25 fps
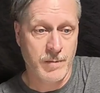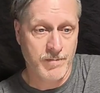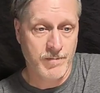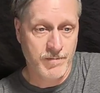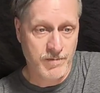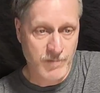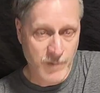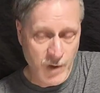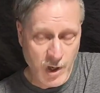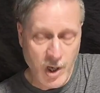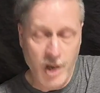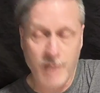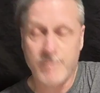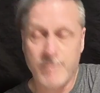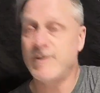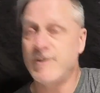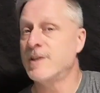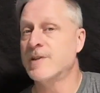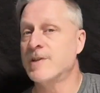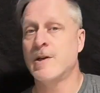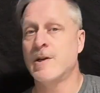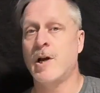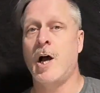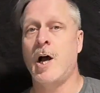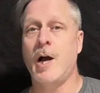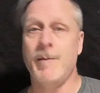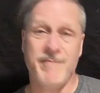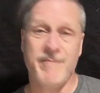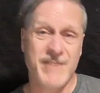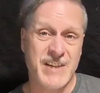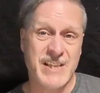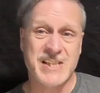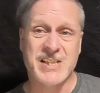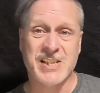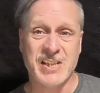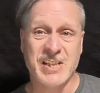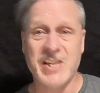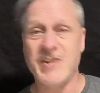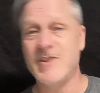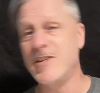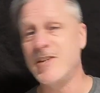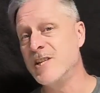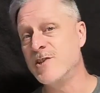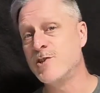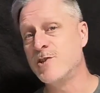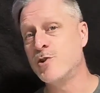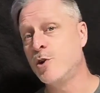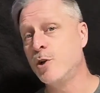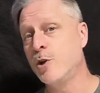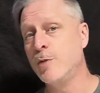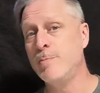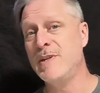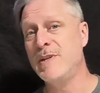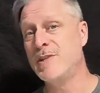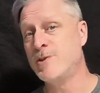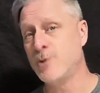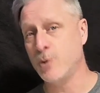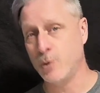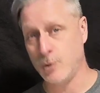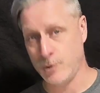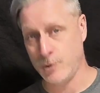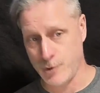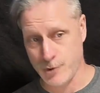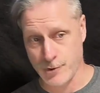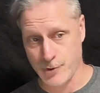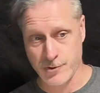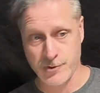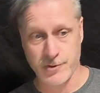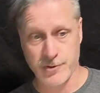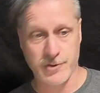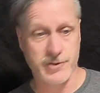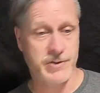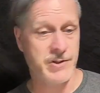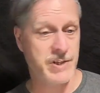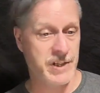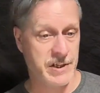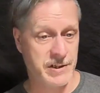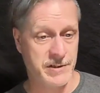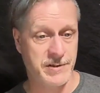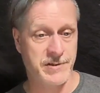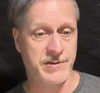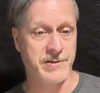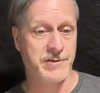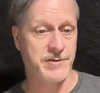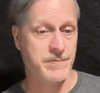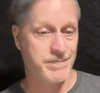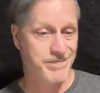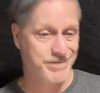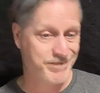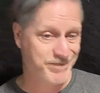Obviously, these could be soldiers, since